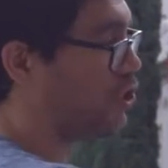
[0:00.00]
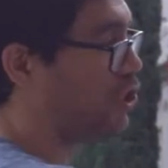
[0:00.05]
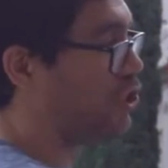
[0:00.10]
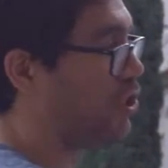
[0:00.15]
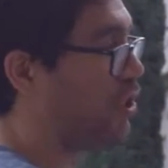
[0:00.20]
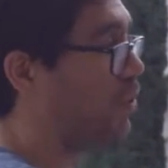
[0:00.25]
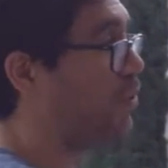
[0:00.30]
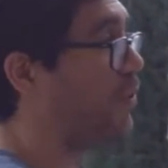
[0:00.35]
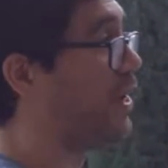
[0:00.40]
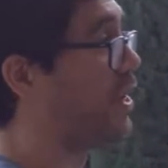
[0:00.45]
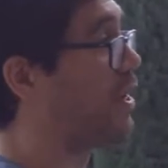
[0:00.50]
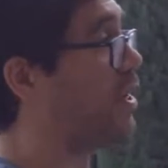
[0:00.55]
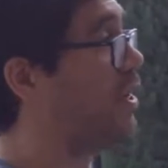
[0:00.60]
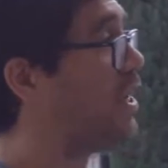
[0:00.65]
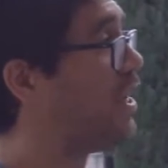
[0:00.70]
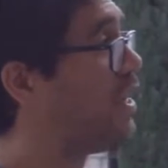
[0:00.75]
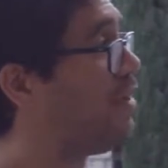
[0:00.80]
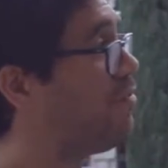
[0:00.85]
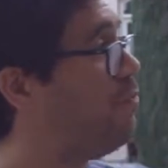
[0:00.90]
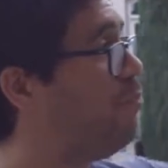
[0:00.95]
showing
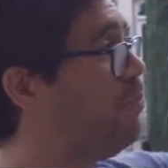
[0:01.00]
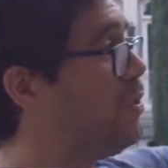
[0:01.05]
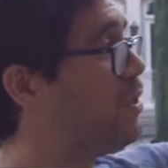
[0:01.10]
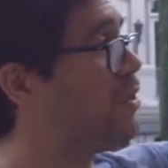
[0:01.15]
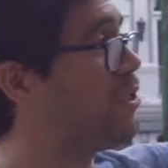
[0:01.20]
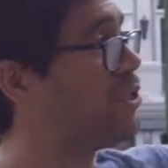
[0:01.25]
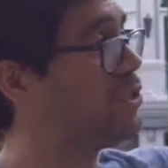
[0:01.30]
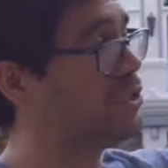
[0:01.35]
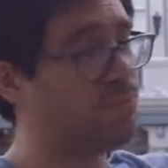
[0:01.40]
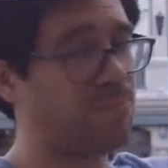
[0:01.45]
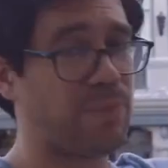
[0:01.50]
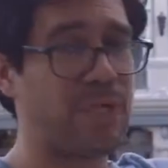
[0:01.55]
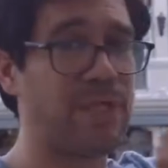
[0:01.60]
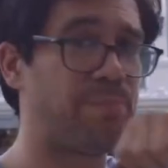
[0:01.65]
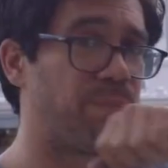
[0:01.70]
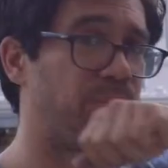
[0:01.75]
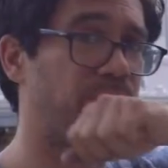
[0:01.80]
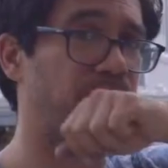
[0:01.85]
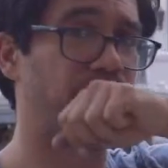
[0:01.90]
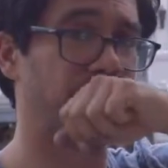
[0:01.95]
if billions of
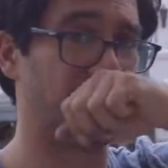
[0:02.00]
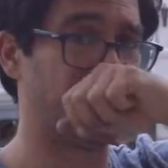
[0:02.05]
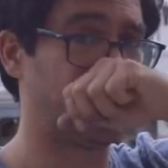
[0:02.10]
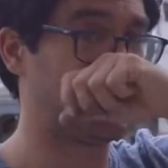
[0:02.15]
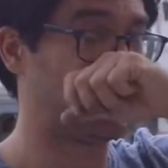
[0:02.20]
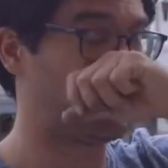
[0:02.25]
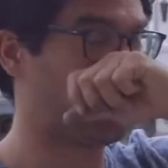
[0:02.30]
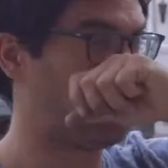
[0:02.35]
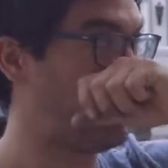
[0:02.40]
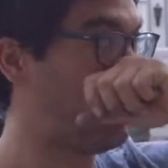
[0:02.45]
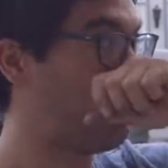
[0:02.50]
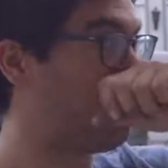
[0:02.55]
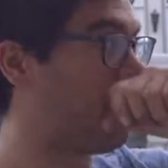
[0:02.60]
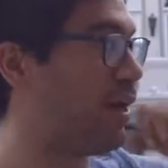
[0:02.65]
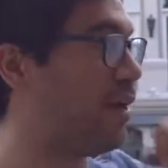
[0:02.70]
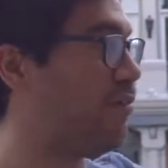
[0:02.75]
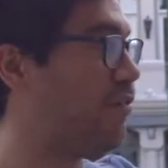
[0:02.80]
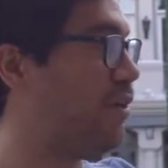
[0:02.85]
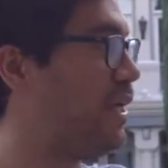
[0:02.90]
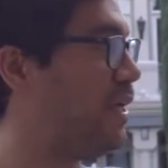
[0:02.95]
people
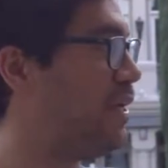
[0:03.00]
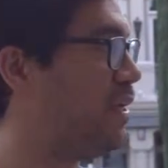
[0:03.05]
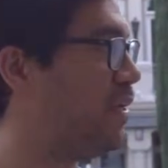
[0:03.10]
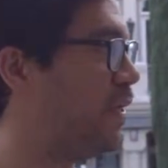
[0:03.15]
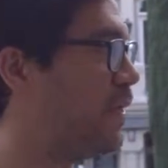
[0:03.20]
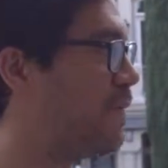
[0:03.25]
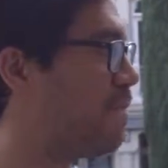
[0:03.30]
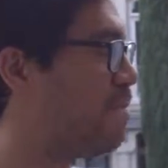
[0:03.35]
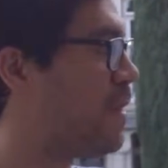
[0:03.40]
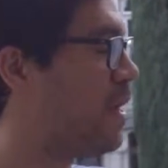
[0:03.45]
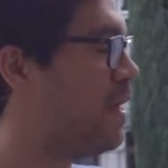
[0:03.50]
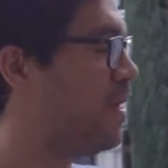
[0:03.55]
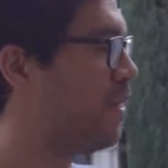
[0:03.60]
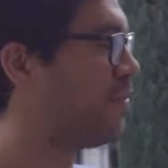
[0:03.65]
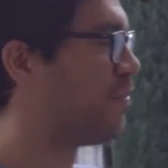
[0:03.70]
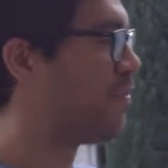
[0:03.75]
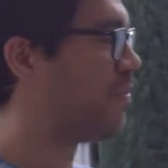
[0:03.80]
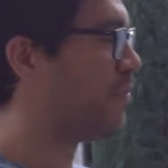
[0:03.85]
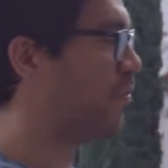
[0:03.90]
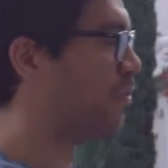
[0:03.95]
have eaten it,
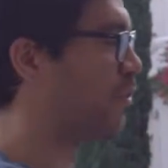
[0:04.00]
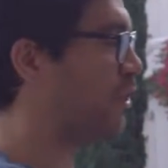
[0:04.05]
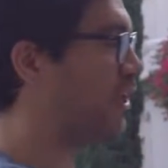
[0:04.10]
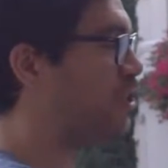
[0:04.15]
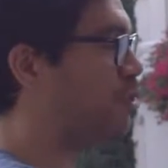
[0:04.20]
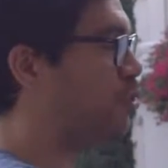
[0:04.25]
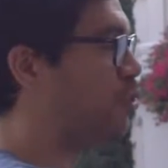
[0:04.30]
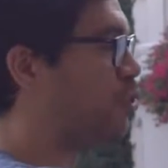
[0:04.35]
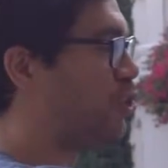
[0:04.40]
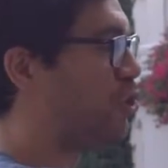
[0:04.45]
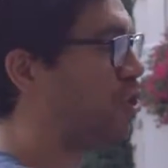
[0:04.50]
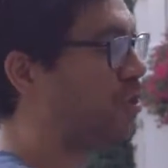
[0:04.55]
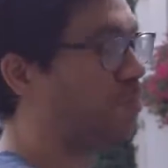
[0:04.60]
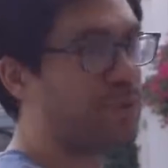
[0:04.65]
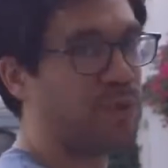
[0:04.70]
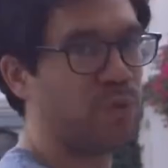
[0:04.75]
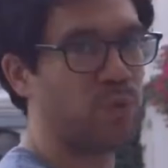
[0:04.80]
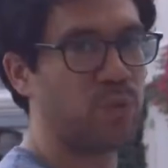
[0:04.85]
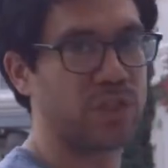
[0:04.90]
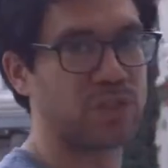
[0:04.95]
then you shouldn't
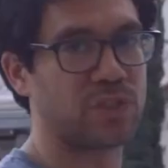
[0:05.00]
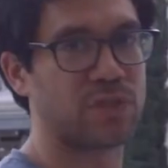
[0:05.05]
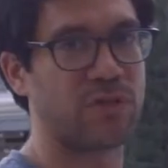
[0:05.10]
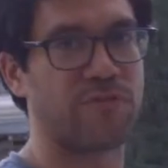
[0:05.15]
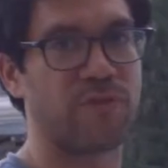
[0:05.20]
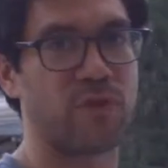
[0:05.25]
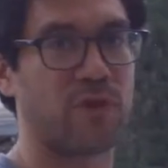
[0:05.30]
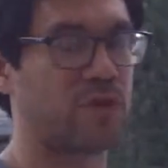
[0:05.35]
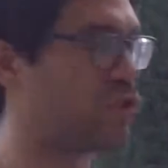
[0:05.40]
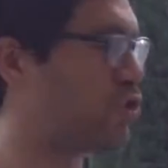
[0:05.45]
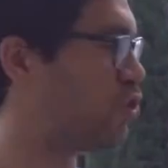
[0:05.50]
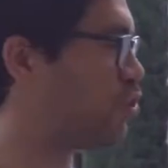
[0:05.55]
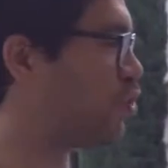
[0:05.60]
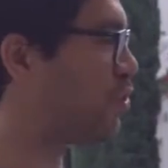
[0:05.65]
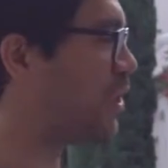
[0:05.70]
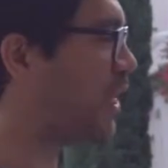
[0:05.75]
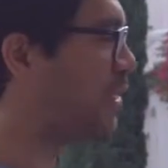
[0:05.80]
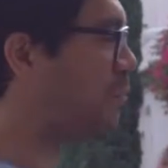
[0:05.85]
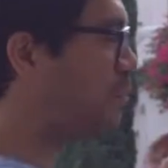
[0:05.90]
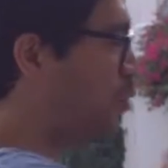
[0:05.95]
be risk averse. So
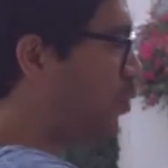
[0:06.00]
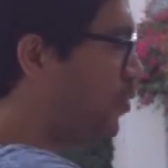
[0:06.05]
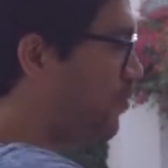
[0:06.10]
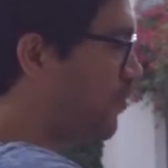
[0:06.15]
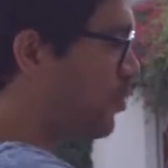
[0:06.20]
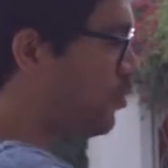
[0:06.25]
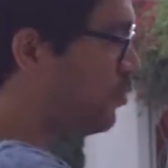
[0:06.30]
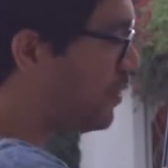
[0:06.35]
they move you